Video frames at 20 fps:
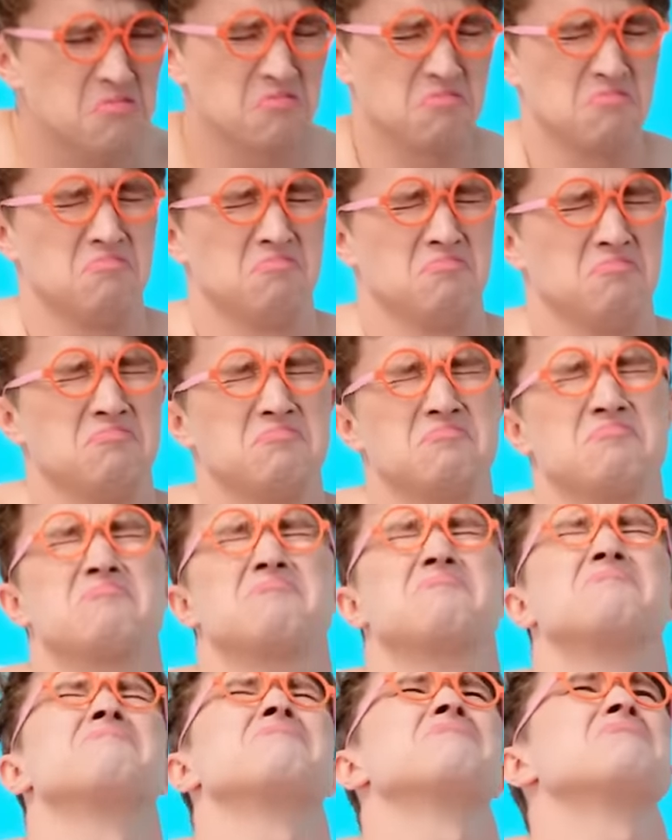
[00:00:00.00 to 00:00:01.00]
is being
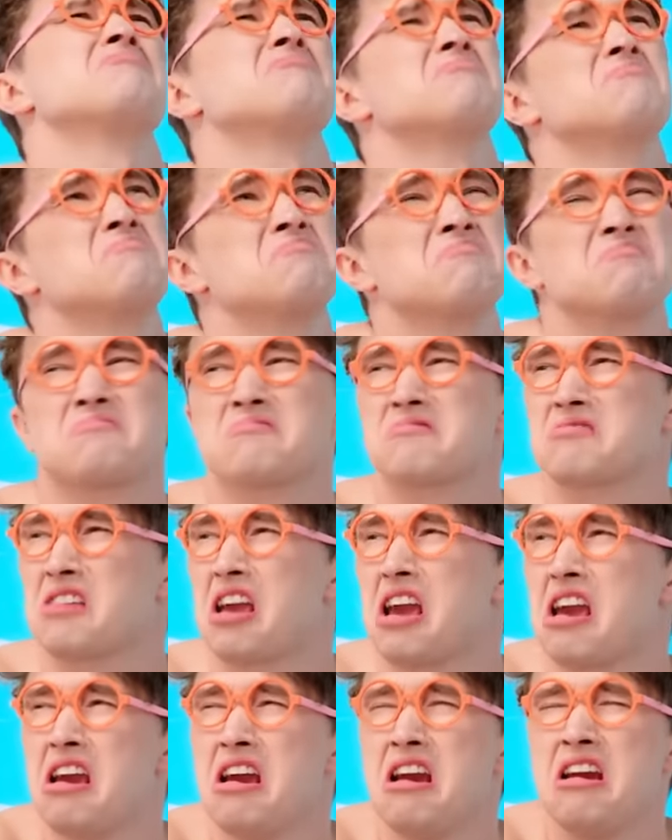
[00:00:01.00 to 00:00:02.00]
mean! It keeps
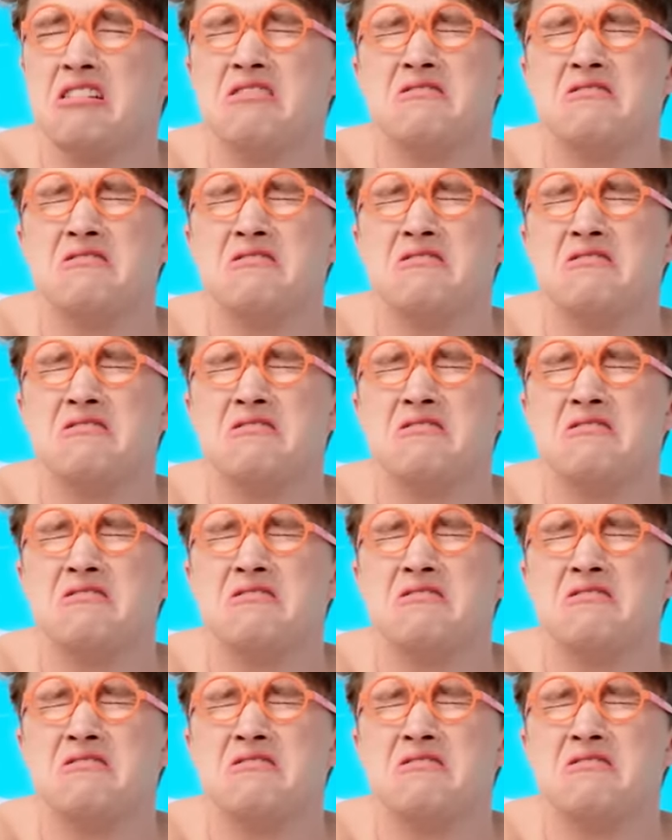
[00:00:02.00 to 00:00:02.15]
slipping